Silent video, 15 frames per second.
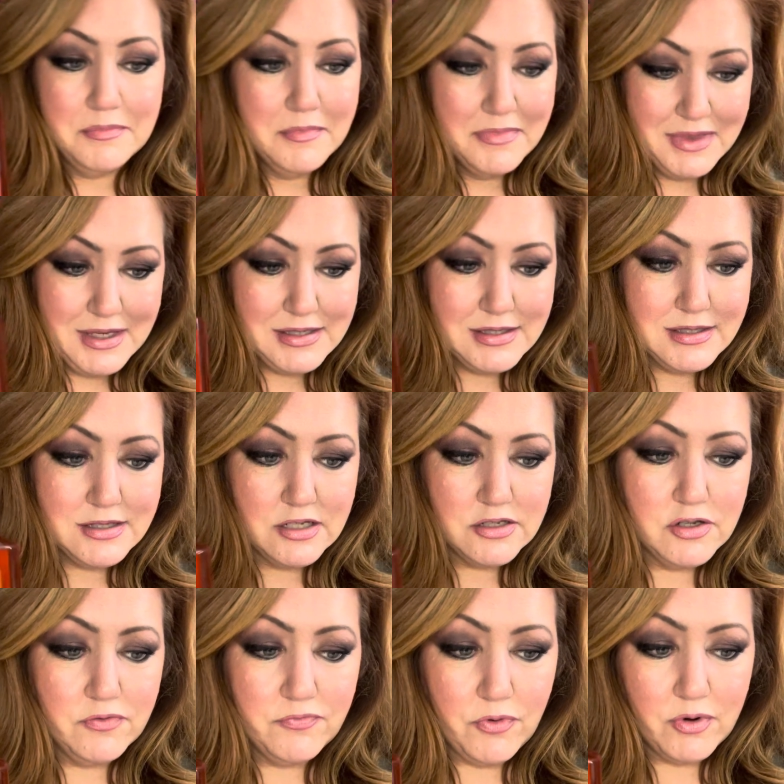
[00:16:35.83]
This is the
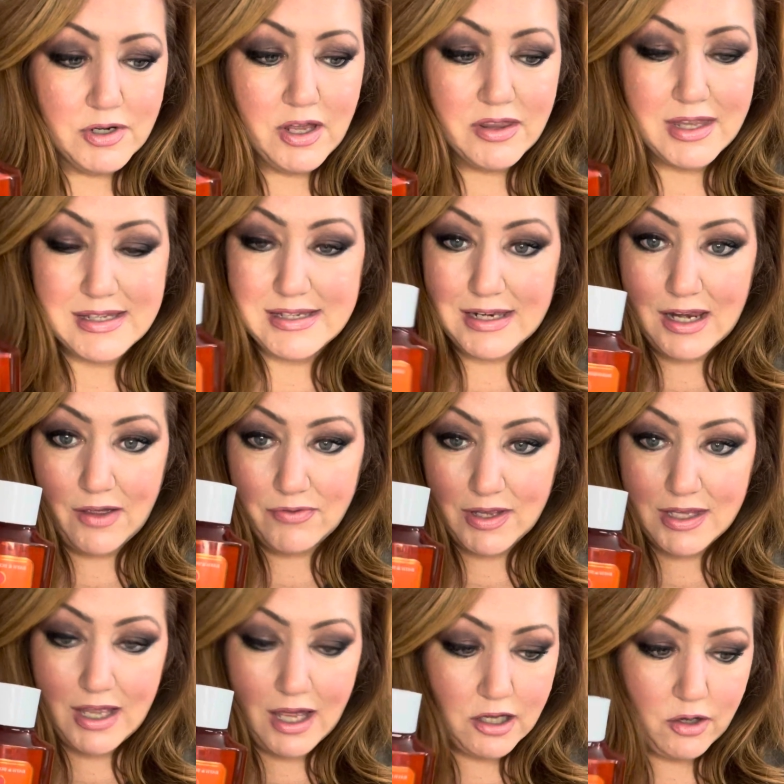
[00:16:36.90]
dupe for it. Now, they did have a
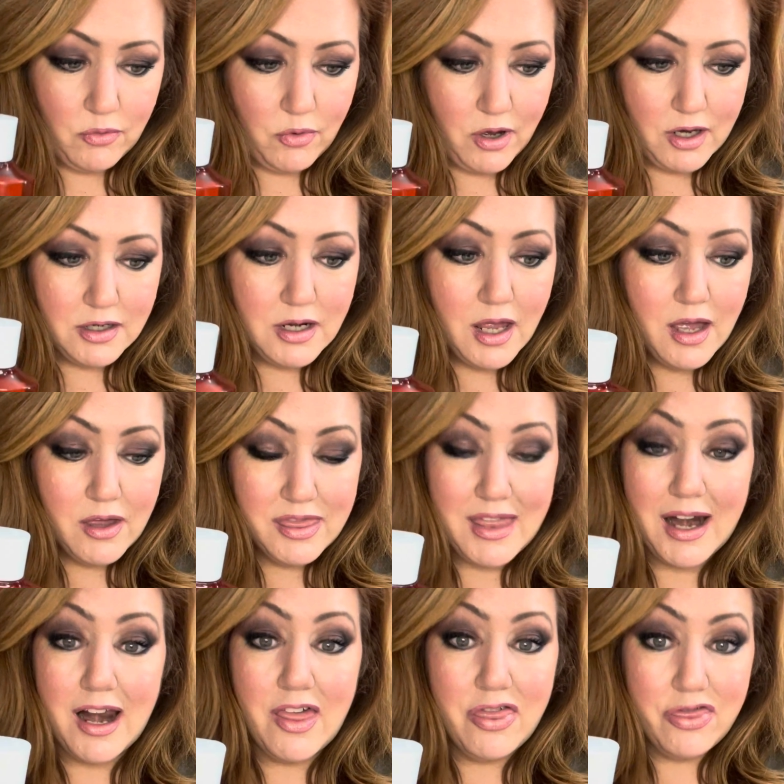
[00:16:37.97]
yellow one that
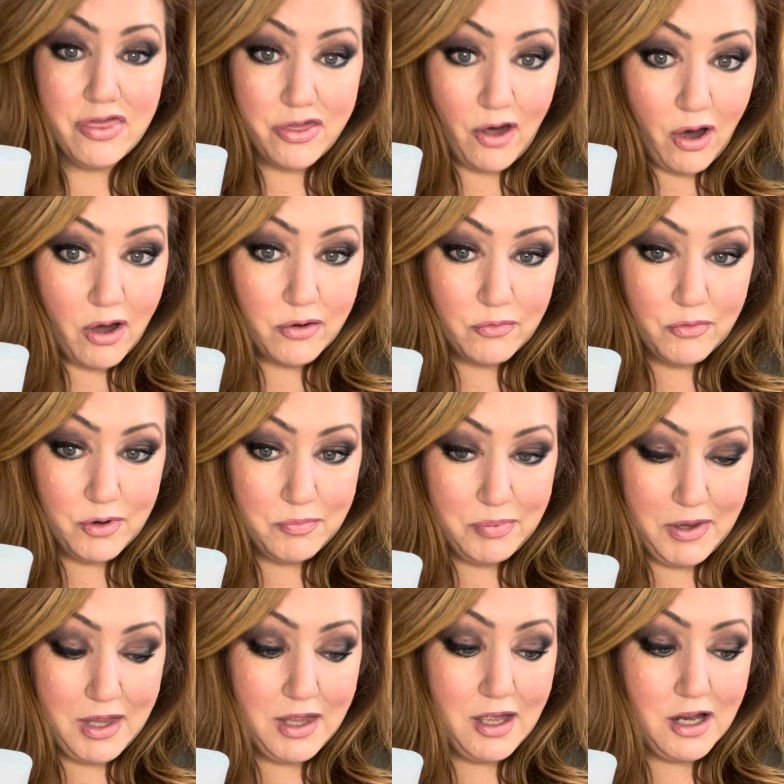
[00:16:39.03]
I thought would
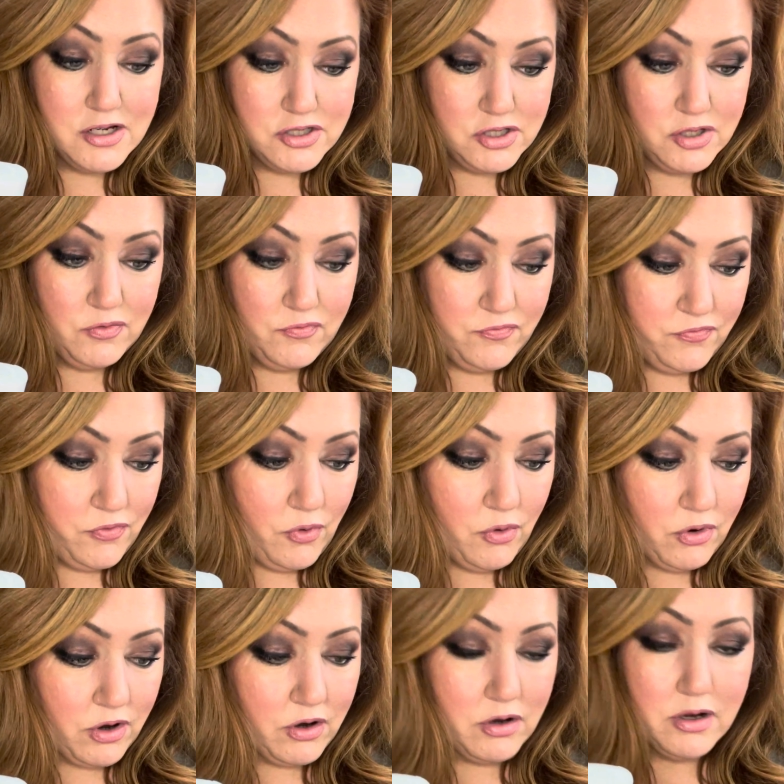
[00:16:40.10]
be a dupe
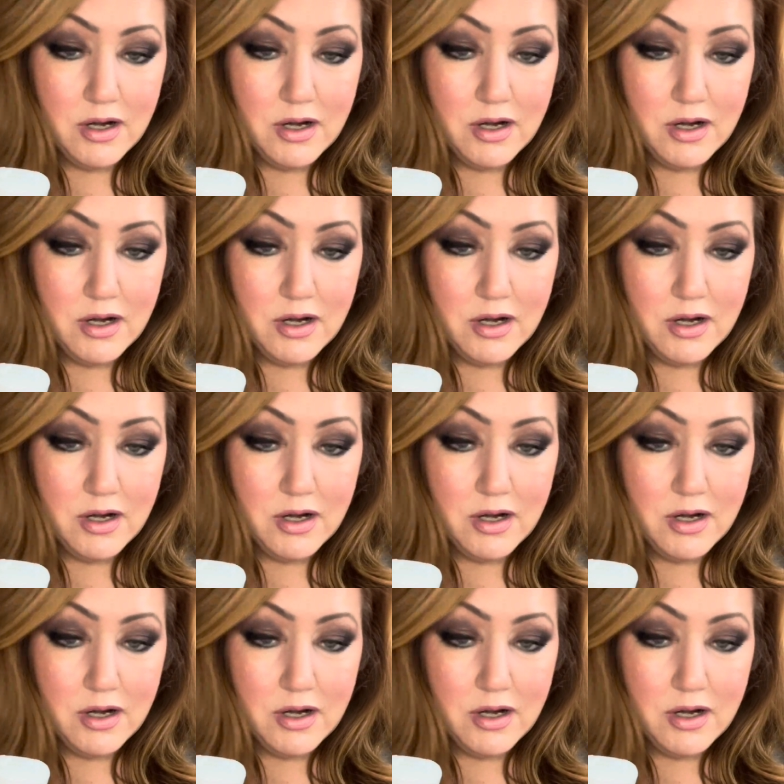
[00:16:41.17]
for